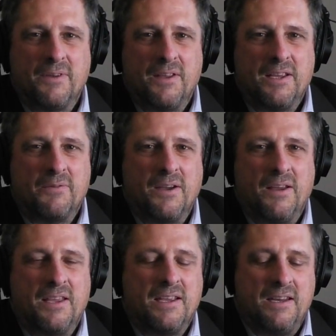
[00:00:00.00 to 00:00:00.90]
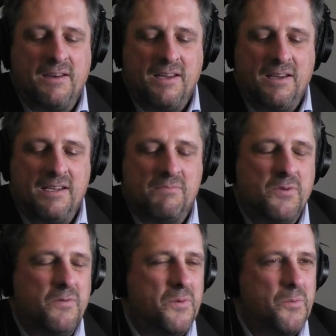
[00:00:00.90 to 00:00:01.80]
I think in this
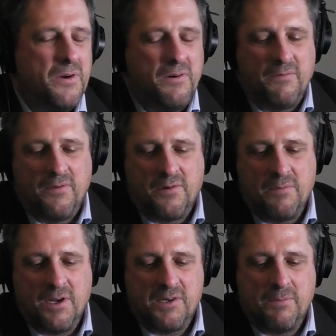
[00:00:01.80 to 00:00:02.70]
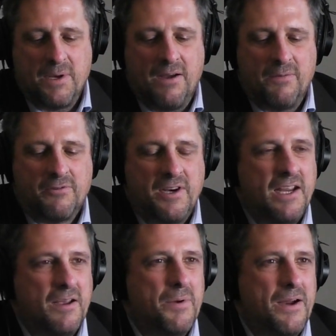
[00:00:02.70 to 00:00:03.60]
movement, we're very much about
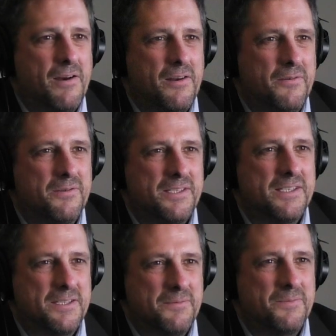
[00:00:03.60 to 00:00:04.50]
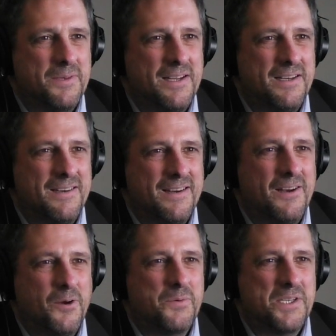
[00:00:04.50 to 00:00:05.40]
creating a parallel system
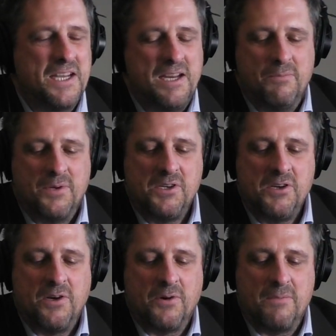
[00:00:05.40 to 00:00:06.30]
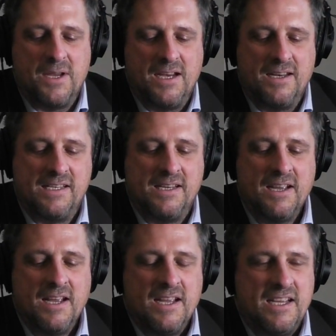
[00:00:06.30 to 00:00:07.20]
and opting in. But you know what I mean? Is
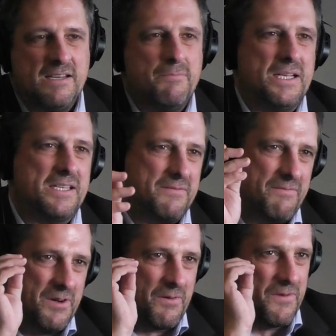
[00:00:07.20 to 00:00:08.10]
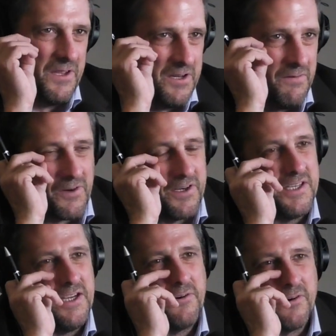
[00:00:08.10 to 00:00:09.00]
it best to look for the new
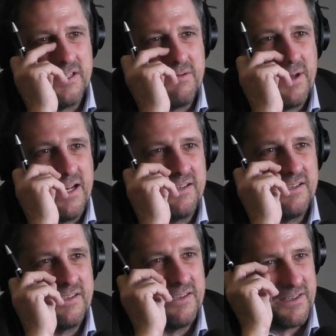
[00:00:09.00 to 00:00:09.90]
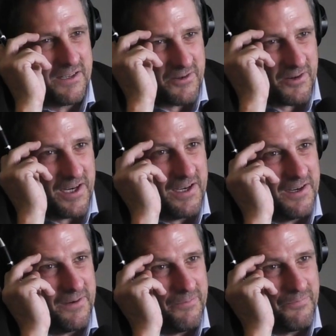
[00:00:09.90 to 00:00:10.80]
frontier, or is it better to try
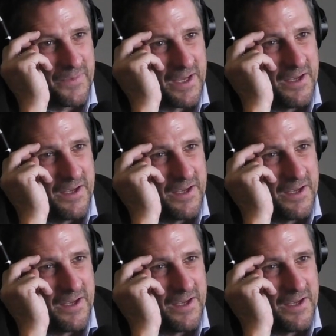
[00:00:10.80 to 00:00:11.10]
and